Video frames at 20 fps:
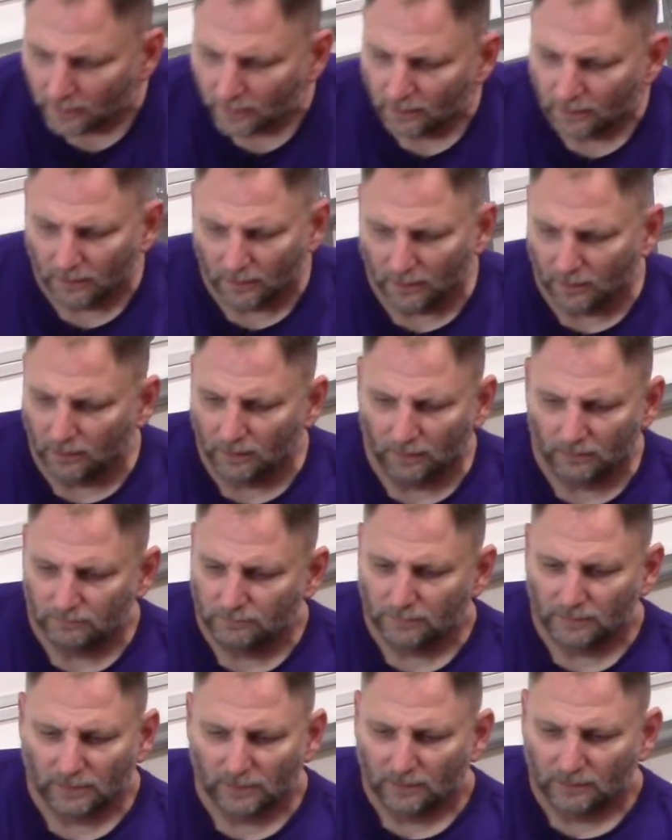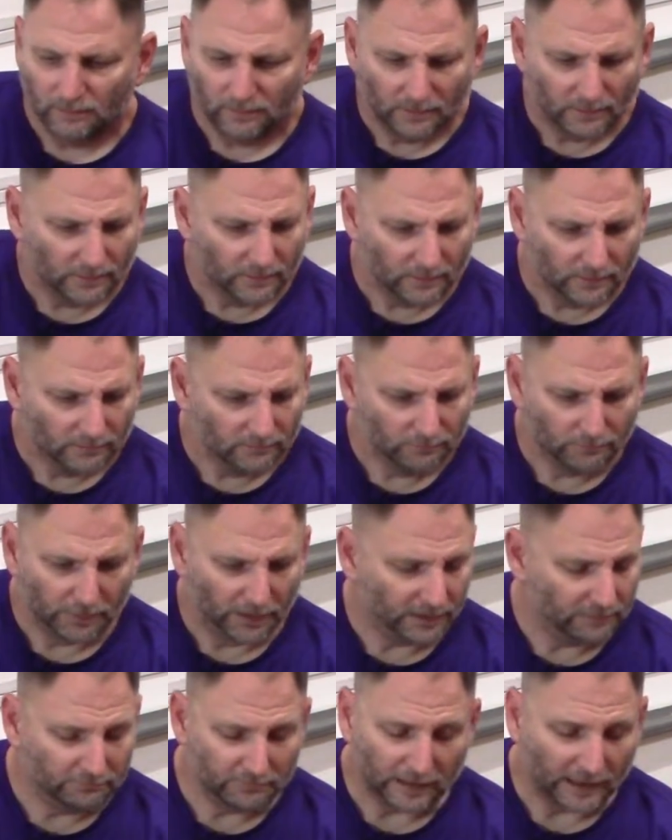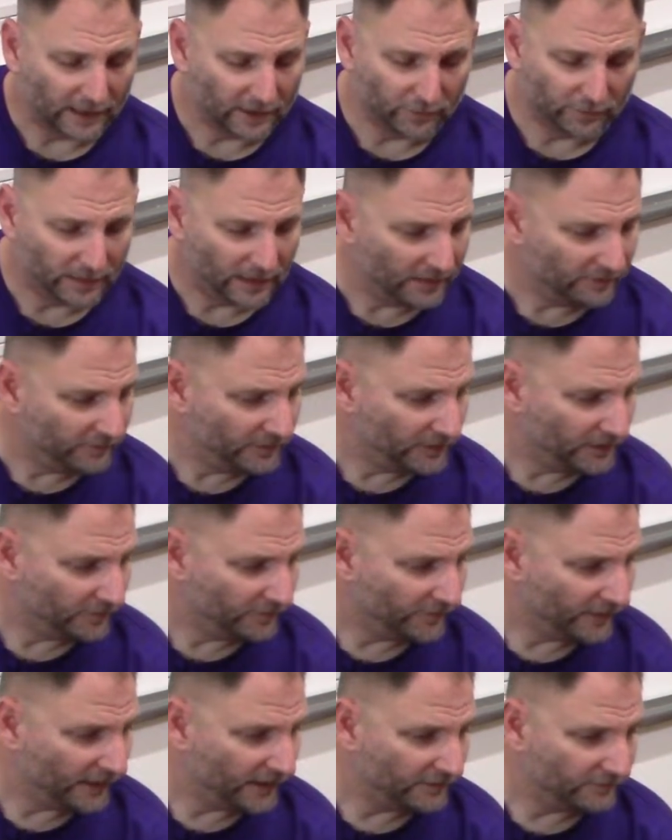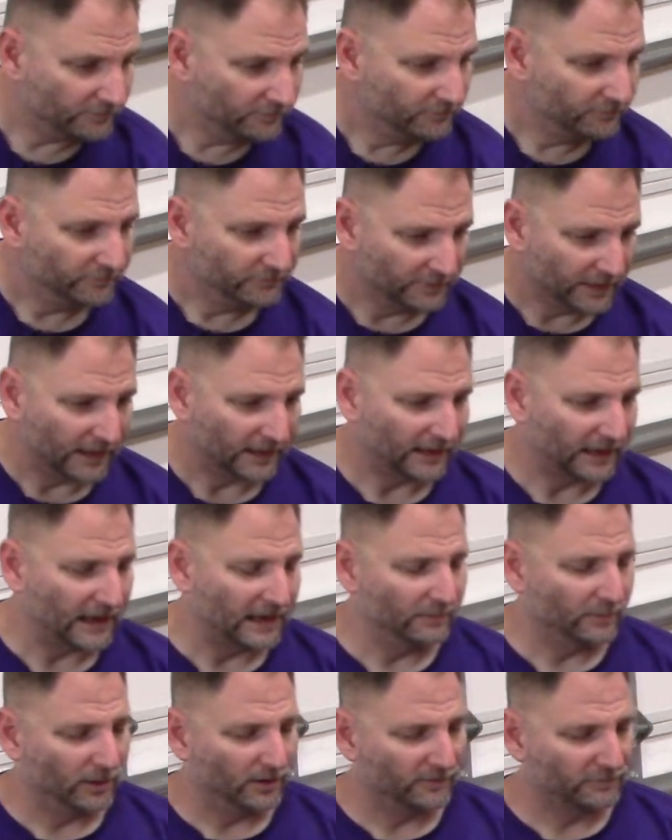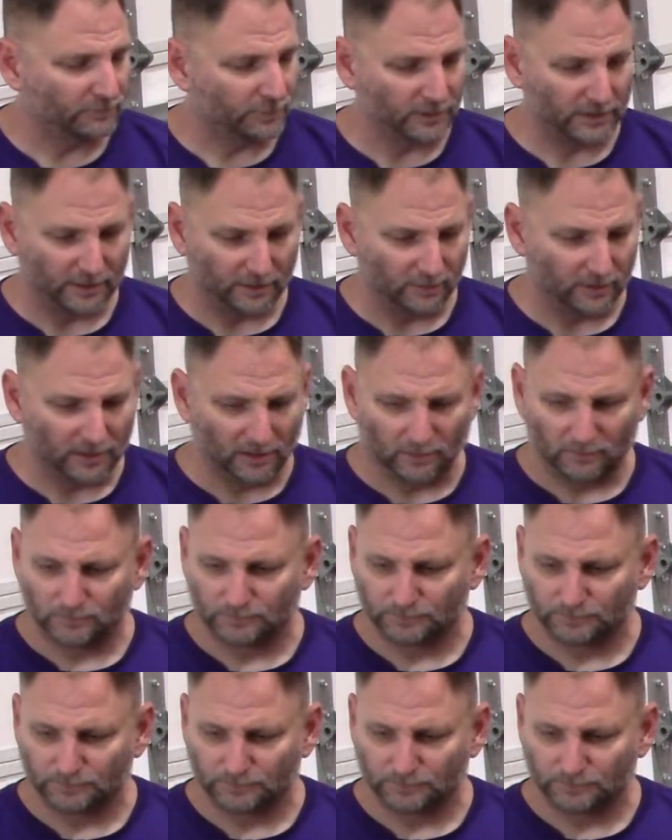but I don't have any of that. That came off pretty well.